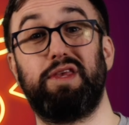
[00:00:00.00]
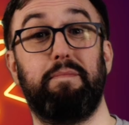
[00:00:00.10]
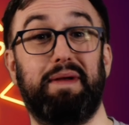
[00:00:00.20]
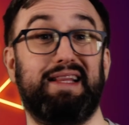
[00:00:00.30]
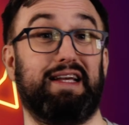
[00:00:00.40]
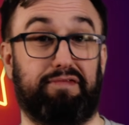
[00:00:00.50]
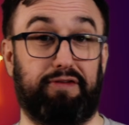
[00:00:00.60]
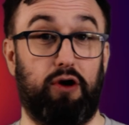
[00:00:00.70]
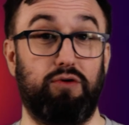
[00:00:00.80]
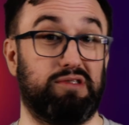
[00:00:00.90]
when you're building a
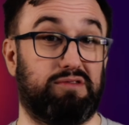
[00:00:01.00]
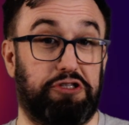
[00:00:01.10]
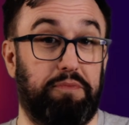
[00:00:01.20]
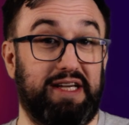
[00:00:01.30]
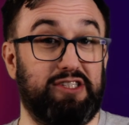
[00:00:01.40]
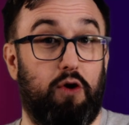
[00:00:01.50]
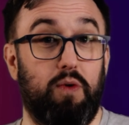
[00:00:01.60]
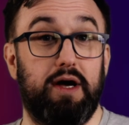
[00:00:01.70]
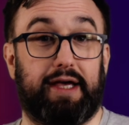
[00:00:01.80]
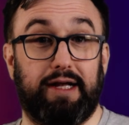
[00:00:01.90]
flow and something's not
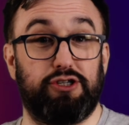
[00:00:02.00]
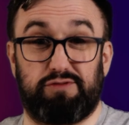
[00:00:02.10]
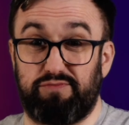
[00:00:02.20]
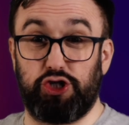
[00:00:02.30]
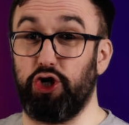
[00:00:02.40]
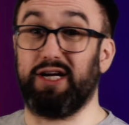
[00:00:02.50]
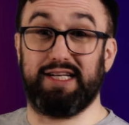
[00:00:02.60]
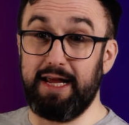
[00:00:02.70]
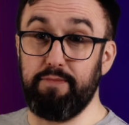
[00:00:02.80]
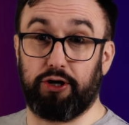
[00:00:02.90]
working, just chuck a
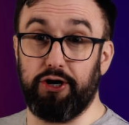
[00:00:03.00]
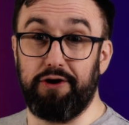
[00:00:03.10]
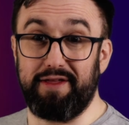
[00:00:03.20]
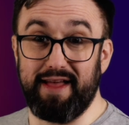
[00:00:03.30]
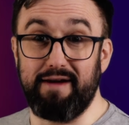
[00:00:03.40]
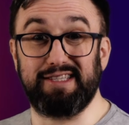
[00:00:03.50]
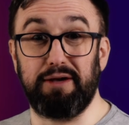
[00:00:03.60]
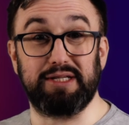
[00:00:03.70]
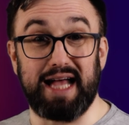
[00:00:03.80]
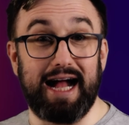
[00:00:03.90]
debug node in there and
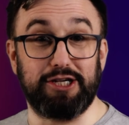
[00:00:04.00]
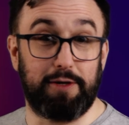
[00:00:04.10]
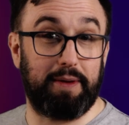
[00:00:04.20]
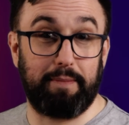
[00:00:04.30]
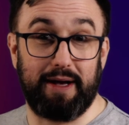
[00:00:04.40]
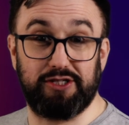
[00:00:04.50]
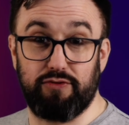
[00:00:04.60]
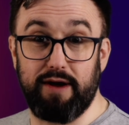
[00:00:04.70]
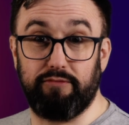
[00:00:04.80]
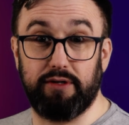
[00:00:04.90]
see what's actually being passed
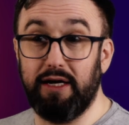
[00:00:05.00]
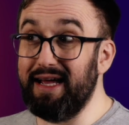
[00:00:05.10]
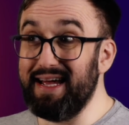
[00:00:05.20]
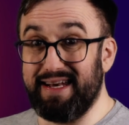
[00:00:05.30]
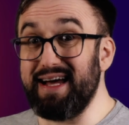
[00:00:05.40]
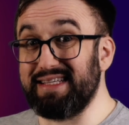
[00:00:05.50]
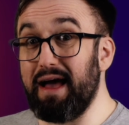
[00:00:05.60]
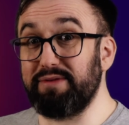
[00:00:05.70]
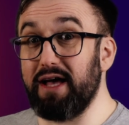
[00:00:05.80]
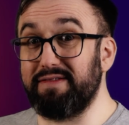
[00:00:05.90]
around. 9
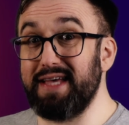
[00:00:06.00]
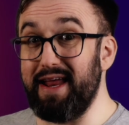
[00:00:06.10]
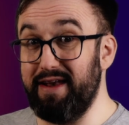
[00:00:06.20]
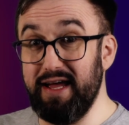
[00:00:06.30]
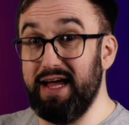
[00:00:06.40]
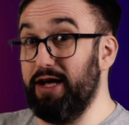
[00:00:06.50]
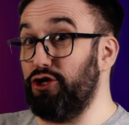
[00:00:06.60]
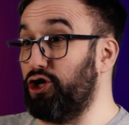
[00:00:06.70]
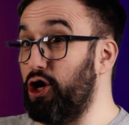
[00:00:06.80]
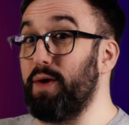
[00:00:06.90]
times out of 10, it'll
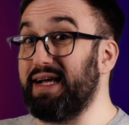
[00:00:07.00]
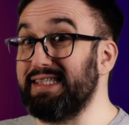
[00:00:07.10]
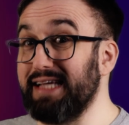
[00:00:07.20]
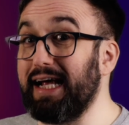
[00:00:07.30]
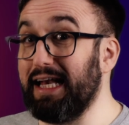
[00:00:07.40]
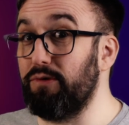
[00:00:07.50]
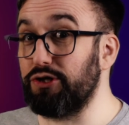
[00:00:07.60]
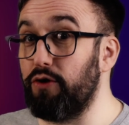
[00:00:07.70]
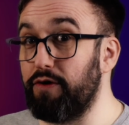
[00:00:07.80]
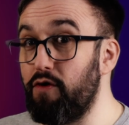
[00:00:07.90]
show you exactly
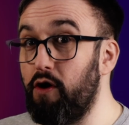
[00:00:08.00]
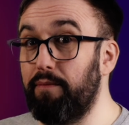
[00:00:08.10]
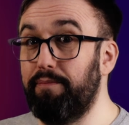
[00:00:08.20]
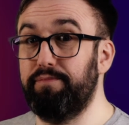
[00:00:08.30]
what's going wrong.